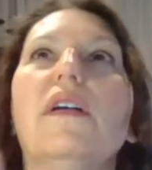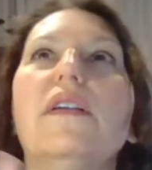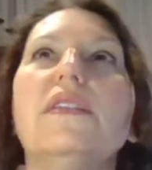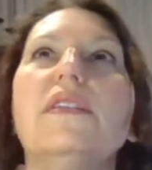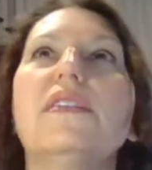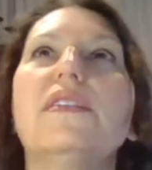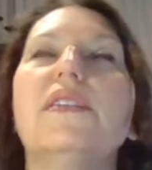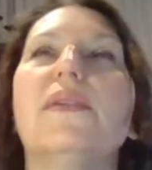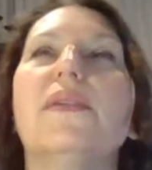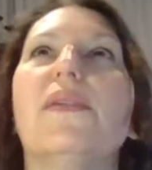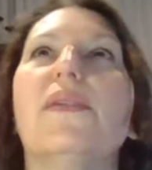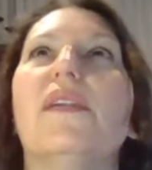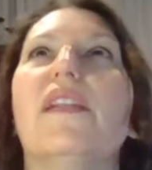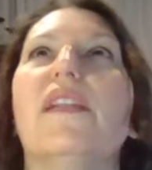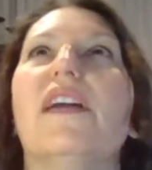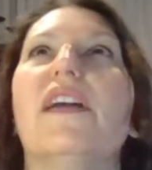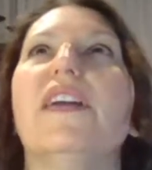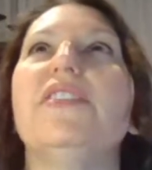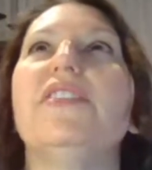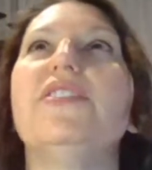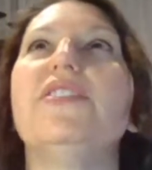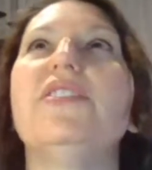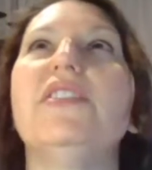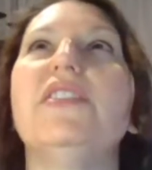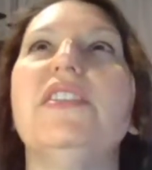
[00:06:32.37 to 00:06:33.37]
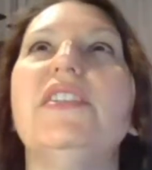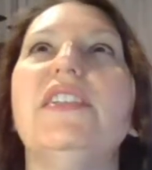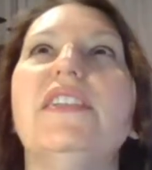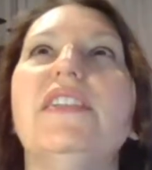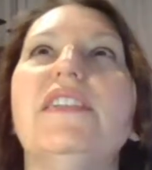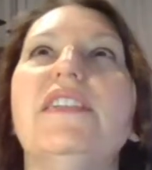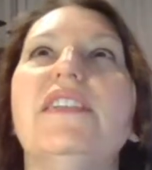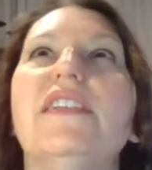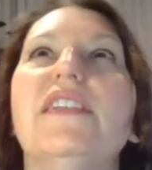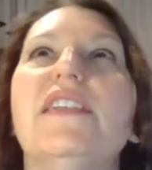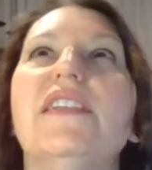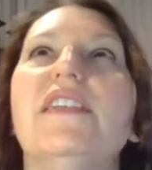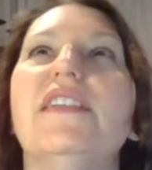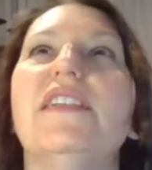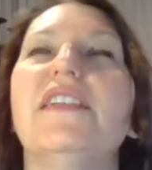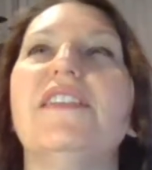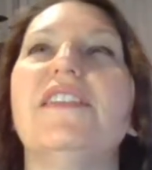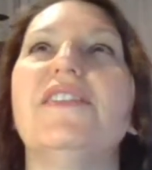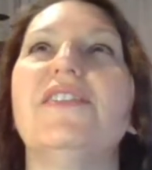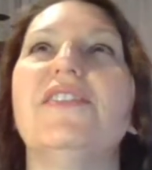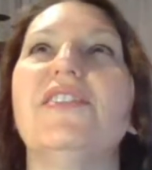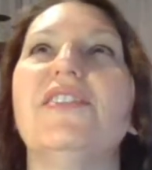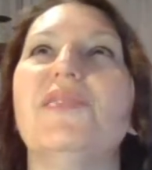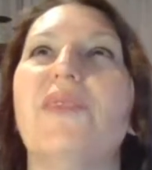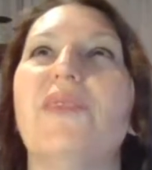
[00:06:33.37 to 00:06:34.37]
So while I tune in
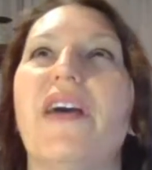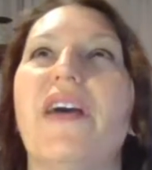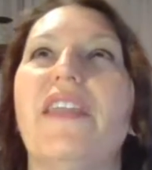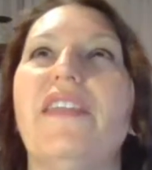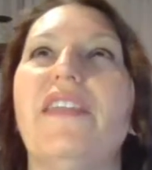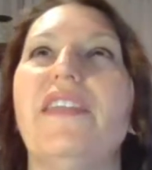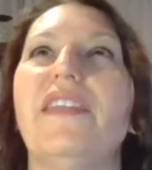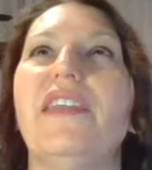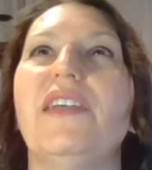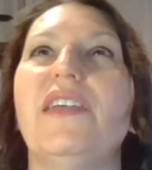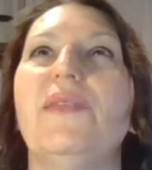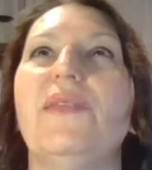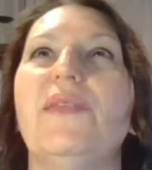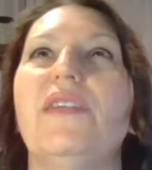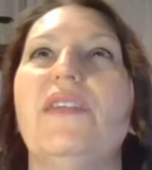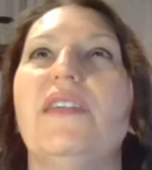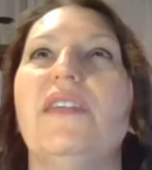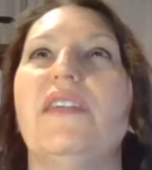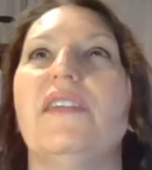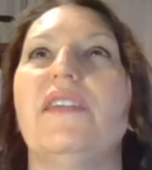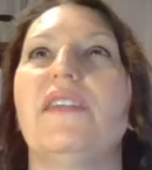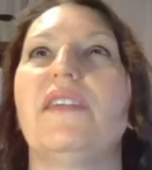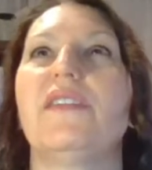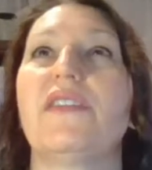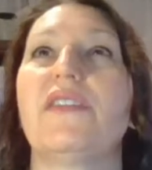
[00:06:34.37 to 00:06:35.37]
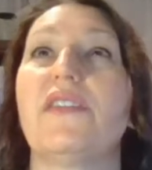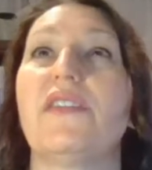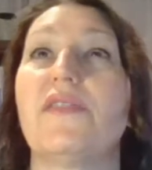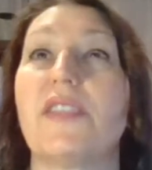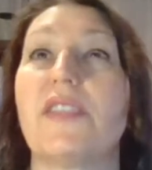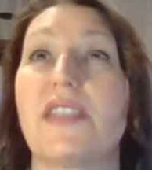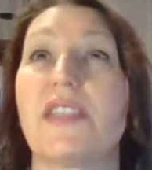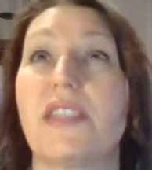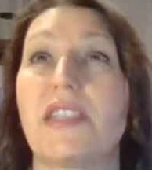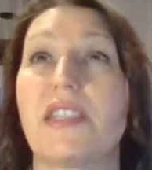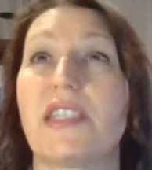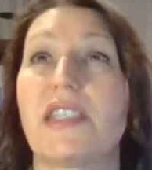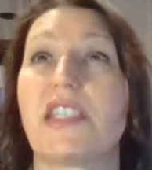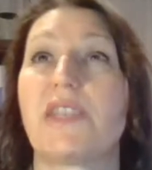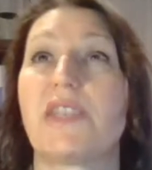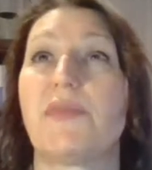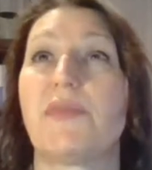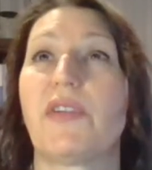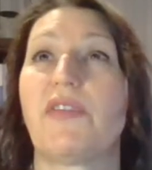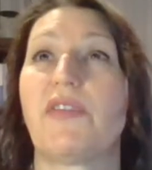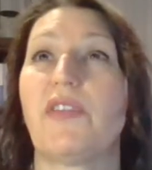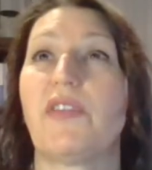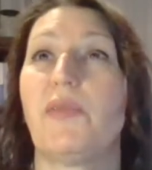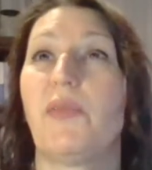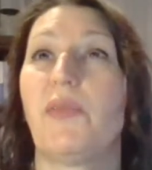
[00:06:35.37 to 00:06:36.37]
and do my thing within the nervous system
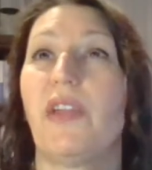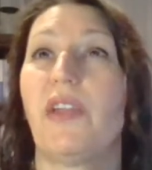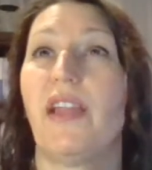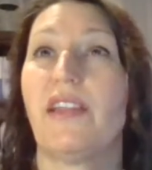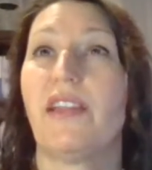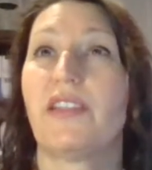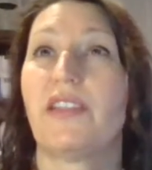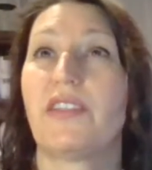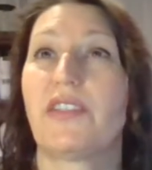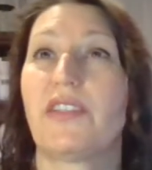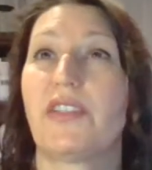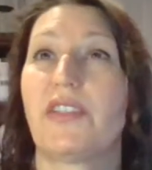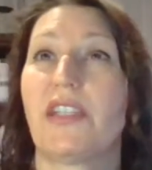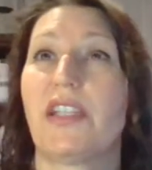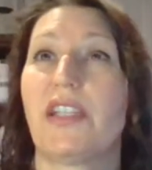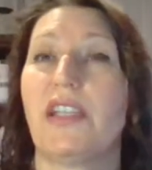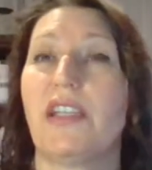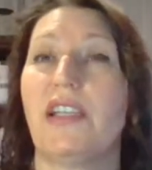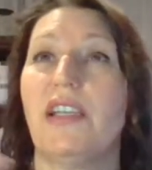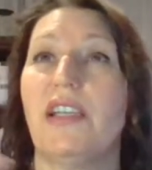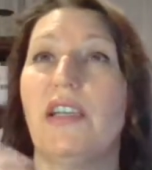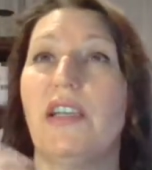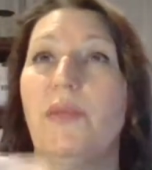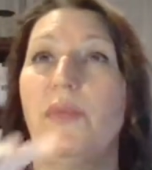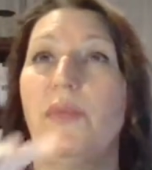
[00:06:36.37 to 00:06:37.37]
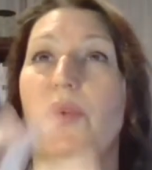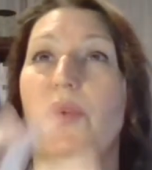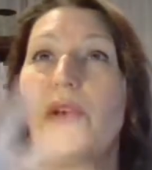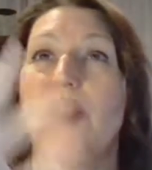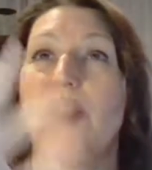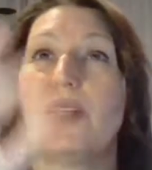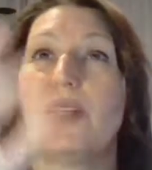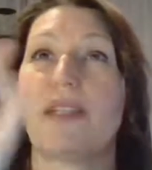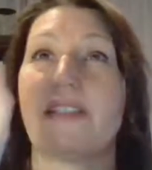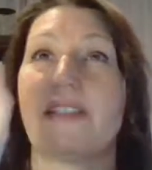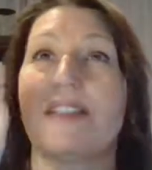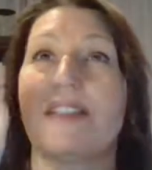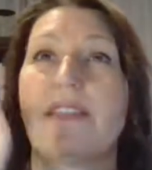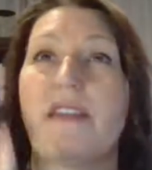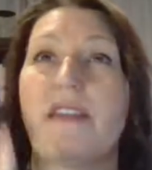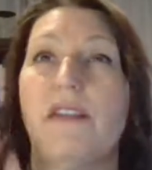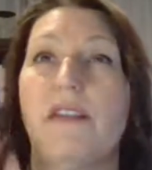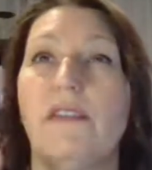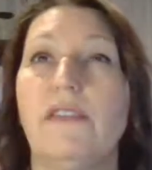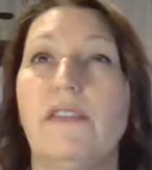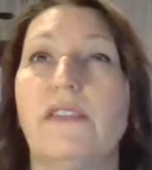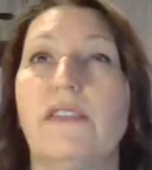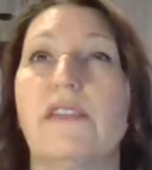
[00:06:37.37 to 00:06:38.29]
of the planetary body herself,